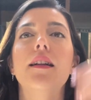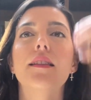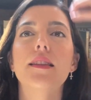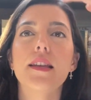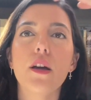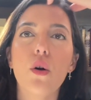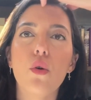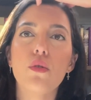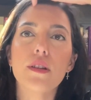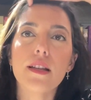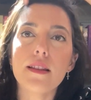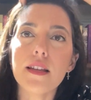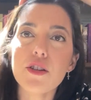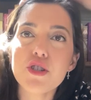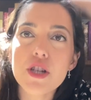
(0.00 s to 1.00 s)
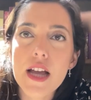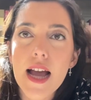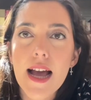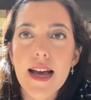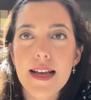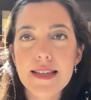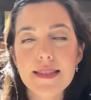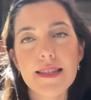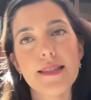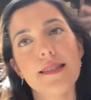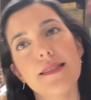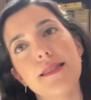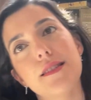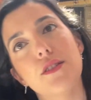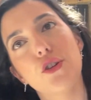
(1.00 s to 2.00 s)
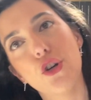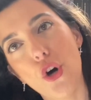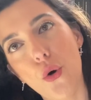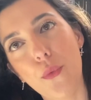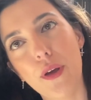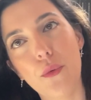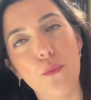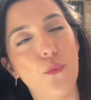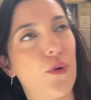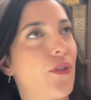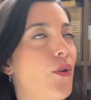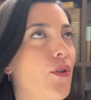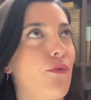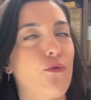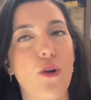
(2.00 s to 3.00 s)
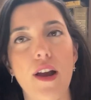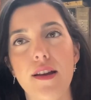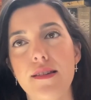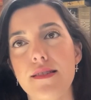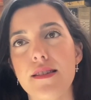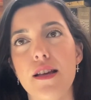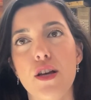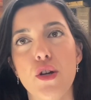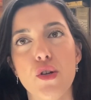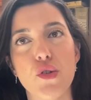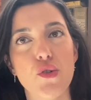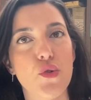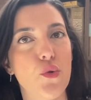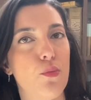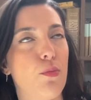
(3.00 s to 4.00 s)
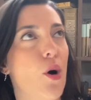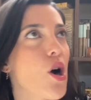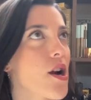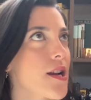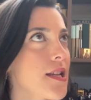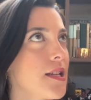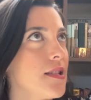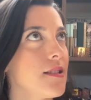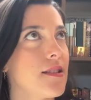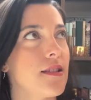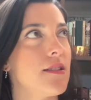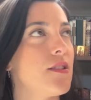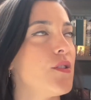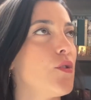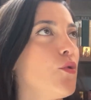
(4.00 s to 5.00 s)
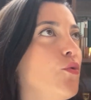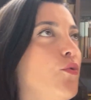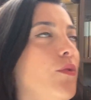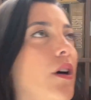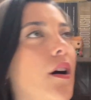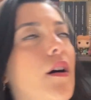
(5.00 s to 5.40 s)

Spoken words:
The only thing she has is going with her friends to parties and to